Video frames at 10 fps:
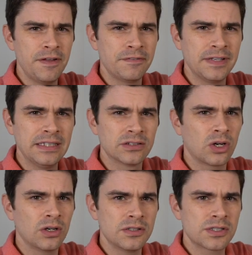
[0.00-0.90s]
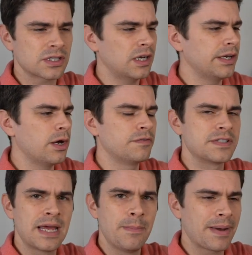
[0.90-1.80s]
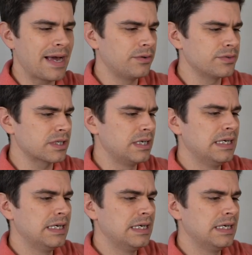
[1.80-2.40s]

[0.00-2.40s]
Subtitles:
$15, slightly over £10.